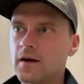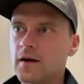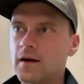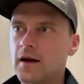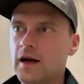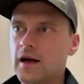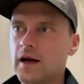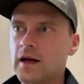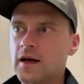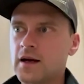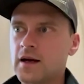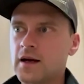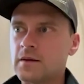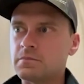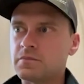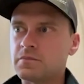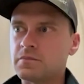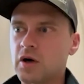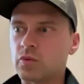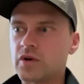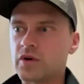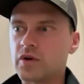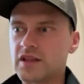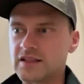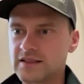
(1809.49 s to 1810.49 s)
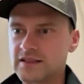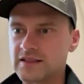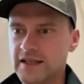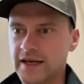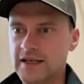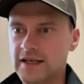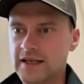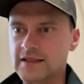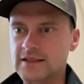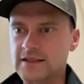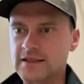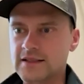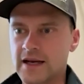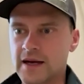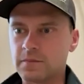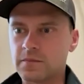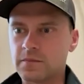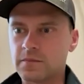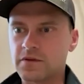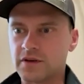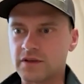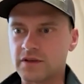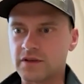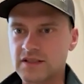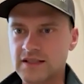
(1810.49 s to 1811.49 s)
But we're the second step,
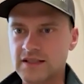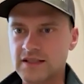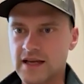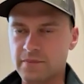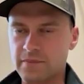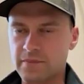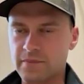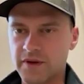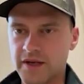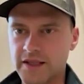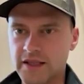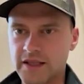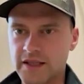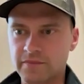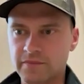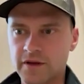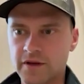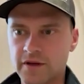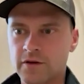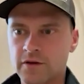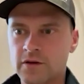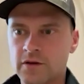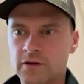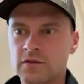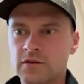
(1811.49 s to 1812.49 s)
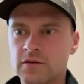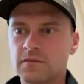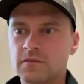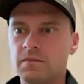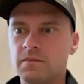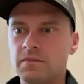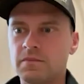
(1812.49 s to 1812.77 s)
third step being the mill